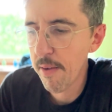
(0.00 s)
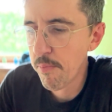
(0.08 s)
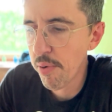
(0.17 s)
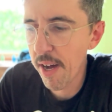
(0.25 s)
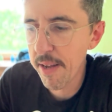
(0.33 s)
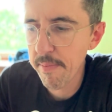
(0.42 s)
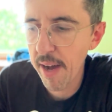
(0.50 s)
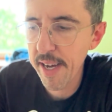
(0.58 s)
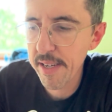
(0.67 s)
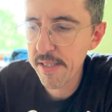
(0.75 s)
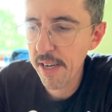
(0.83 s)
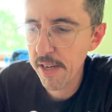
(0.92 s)
brought my
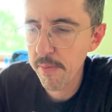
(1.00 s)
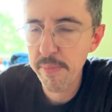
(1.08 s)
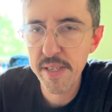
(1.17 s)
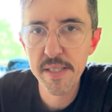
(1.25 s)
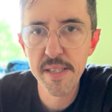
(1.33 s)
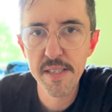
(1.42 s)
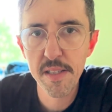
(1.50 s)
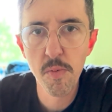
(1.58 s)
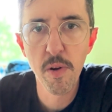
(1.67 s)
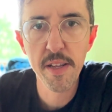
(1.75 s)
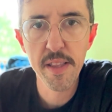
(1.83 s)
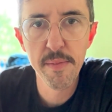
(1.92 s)
entire business and the
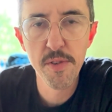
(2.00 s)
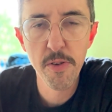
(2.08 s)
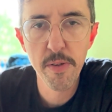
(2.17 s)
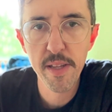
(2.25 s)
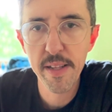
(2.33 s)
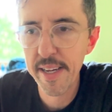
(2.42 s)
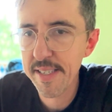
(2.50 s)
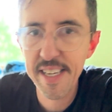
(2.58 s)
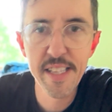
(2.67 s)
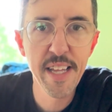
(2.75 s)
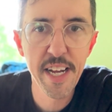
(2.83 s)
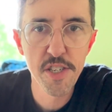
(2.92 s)
work that I'm doing with clients
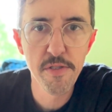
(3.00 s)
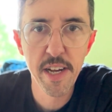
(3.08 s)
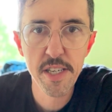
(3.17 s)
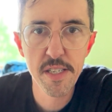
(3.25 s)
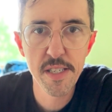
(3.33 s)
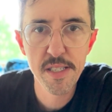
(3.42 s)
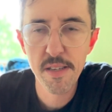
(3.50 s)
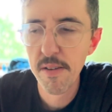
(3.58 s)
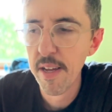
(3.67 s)
in that directions.